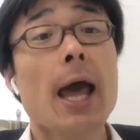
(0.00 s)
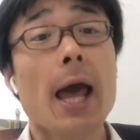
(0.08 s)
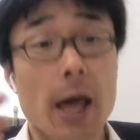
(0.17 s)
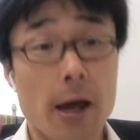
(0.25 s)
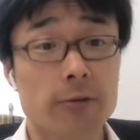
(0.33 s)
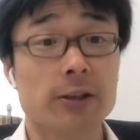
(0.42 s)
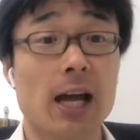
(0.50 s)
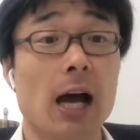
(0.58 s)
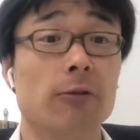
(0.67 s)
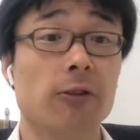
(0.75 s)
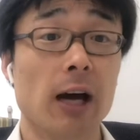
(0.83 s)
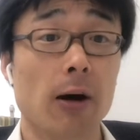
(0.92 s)
every
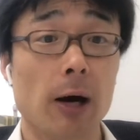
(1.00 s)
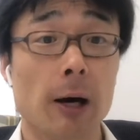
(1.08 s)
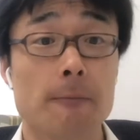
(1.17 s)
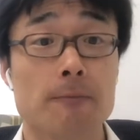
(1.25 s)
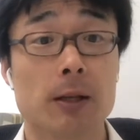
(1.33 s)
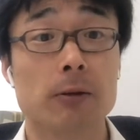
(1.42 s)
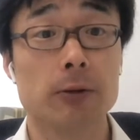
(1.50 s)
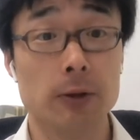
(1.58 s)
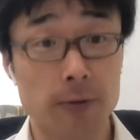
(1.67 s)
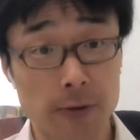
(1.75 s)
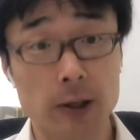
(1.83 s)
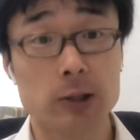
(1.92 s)
half hour for the
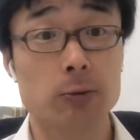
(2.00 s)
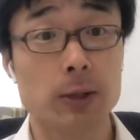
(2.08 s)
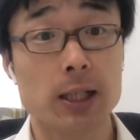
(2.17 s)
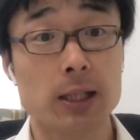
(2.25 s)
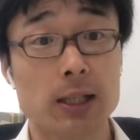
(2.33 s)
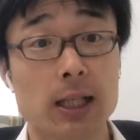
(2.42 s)
first week,